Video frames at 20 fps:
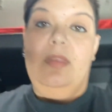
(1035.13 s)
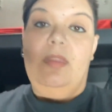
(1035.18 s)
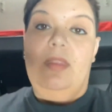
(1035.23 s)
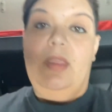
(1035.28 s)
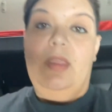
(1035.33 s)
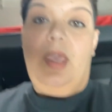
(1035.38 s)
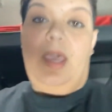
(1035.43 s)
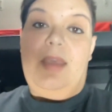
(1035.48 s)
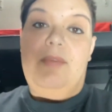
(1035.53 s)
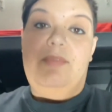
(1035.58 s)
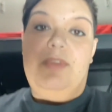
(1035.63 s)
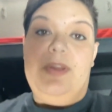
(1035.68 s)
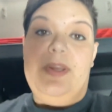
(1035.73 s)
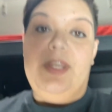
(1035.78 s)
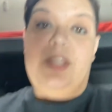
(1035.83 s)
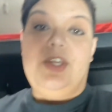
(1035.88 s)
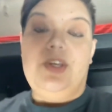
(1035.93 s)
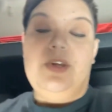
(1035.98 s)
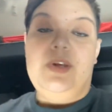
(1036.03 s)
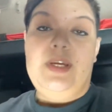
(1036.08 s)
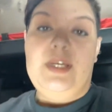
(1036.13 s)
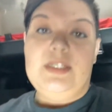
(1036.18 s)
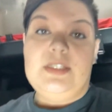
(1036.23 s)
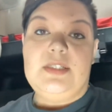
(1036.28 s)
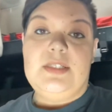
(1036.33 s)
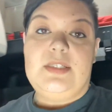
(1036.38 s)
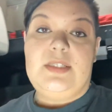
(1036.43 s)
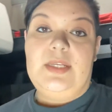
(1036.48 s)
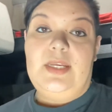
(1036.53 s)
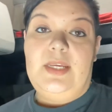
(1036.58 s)
I'm very curious
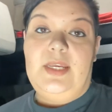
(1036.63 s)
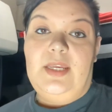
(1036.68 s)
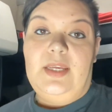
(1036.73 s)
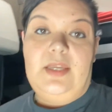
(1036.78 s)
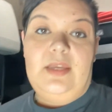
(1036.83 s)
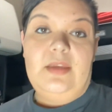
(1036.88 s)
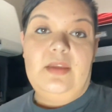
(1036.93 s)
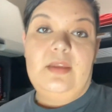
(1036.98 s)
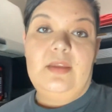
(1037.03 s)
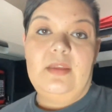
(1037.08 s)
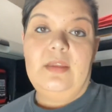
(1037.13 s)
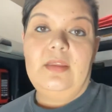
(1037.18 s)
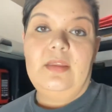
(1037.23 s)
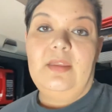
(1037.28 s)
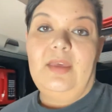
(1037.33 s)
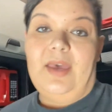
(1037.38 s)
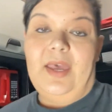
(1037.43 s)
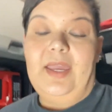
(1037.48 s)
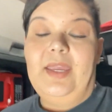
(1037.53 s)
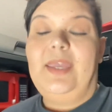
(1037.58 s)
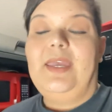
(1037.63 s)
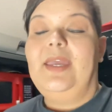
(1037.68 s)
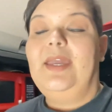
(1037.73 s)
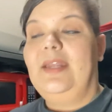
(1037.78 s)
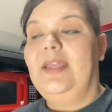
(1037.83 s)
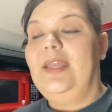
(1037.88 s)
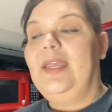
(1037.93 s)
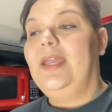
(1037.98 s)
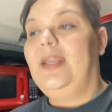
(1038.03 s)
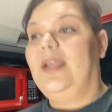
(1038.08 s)
to see. I
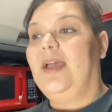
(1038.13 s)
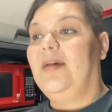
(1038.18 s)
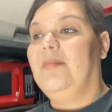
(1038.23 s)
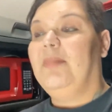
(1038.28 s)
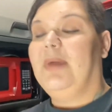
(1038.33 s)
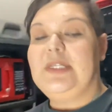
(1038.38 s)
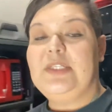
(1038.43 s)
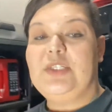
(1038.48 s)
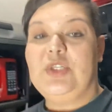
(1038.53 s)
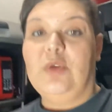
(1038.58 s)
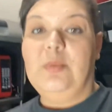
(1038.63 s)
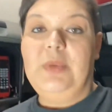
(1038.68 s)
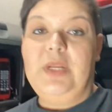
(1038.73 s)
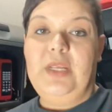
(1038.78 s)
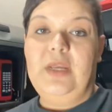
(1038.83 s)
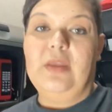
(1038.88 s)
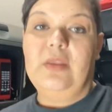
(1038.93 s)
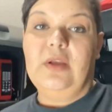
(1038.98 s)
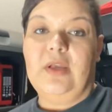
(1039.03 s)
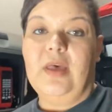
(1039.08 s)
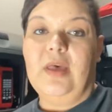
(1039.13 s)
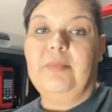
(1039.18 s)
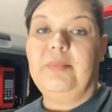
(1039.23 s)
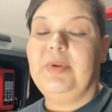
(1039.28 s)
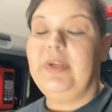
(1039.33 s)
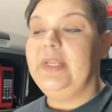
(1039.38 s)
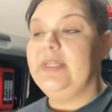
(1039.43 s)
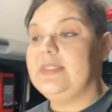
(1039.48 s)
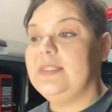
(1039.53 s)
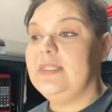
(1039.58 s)
get hit up by so many other
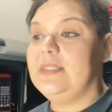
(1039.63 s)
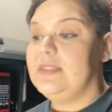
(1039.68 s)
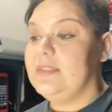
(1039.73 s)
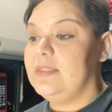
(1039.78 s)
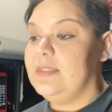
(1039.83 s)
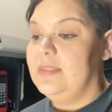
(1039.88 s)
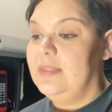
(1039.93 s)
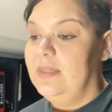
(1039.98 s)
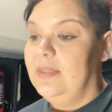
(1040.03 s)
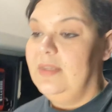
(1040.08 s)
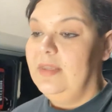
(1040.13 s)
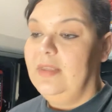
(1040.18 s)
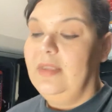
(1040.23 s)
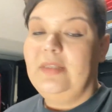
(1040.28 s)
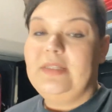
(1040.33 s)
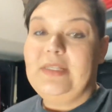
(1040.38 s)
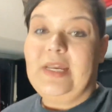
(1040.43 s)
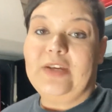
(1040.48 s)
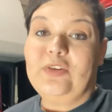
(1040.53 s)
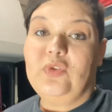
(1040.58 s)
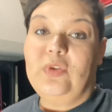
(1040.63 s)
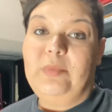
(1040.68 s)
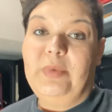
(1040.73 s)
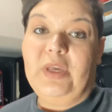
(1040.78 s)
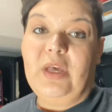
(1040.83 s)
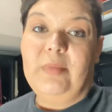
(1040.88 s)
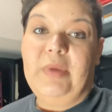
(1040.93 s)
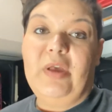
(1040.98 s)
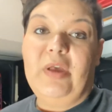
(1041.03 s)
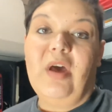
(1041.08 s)
companies. It's actually
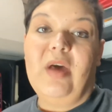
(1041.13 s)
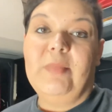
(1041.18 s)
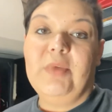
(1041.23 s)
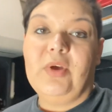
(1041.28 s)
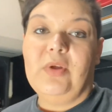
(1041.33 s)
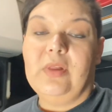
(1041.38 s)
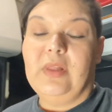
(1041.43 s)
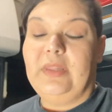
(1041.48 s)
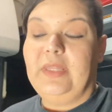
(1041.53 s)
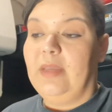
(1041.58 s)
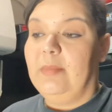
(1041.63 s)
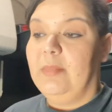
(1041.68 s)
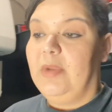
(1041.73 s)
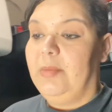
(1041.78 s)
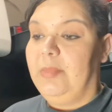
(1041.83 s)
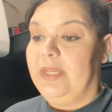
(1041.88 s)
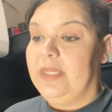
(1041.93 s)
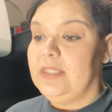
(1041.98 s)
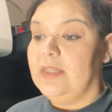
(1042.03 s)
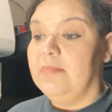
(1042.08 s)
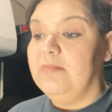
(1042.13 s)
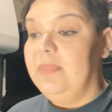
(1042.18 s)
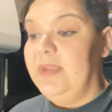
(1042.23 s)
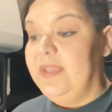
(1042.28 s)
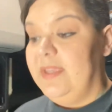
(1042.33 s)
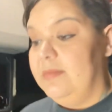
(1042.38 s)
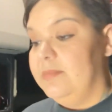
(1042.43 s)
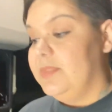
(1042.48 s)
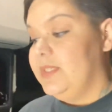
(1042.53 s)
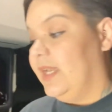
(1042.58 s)
becoming comical. I think I'm going to make some
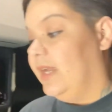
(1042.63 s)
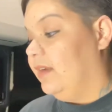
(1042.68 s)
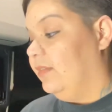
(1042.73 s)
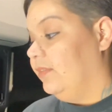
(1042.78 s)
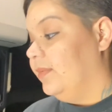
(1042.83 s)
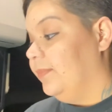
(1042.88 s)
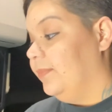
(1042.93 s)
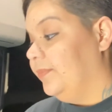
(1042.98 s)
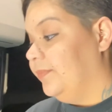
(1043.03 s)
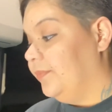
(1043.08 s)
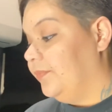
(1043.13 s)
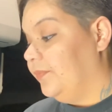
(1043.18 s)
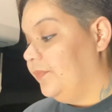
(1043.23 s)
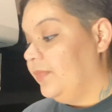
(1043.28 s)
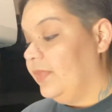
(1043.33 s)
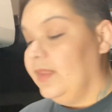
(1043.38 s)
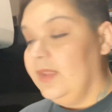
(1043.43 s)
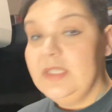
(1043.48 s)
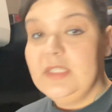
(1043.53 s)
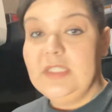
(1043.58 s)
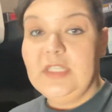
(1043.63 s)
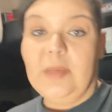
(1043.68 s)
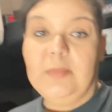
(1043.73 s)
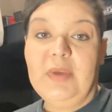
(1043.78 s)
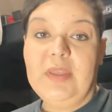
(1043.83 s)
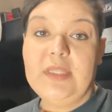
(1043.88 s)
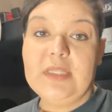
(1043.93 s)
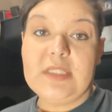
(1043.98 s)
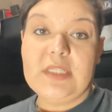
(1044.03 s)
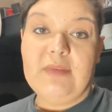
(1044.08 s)
memes out of them. Some
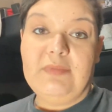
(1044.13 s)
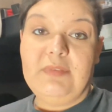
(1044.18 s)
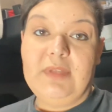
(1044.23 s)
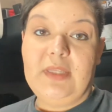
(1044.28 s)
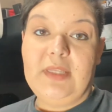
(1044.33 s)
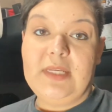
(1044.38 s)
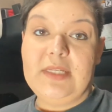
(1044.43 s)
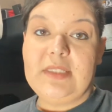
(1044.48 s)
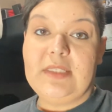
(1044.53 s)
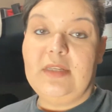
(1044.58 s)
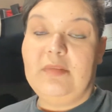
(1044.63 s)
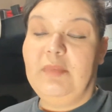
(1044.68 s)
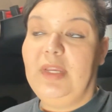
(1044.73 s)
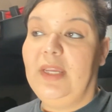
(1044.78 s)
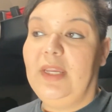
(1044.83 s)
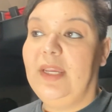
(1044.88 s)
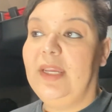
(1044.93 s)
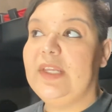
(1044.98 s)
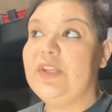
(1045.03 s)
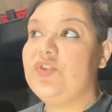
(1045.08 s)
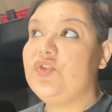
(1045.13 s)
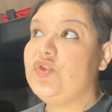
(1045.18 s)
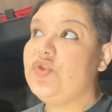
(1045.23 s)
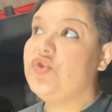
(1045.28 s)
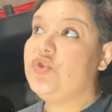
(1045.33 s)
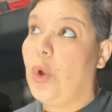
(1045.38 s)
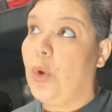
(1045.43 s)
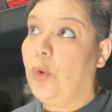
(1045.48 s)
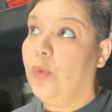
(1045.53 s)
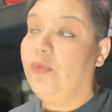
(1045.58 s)
of the stuff that they send me is
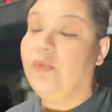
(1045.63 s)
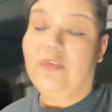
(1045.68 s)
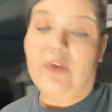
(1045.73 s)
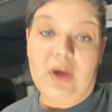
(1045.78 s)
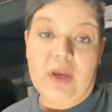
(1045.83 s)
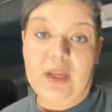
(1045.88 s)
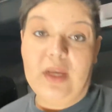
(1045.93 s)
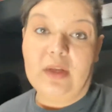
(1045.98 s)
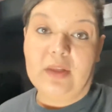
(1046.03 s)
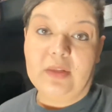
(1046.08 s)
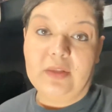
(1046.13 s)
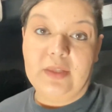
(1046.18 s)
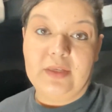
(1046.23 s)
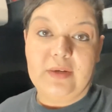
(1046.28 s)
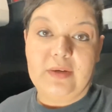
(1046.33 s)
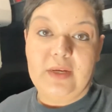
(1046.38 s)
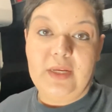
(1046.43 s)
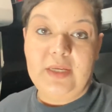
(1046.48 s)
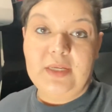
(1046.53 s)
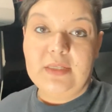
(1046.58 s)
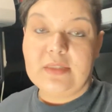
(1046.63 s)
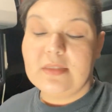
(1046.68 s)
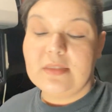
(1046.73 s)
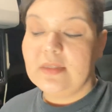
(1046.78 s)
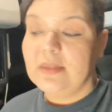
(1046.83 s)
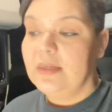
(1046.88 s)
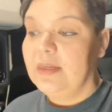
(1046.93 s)
so fucking hilarious.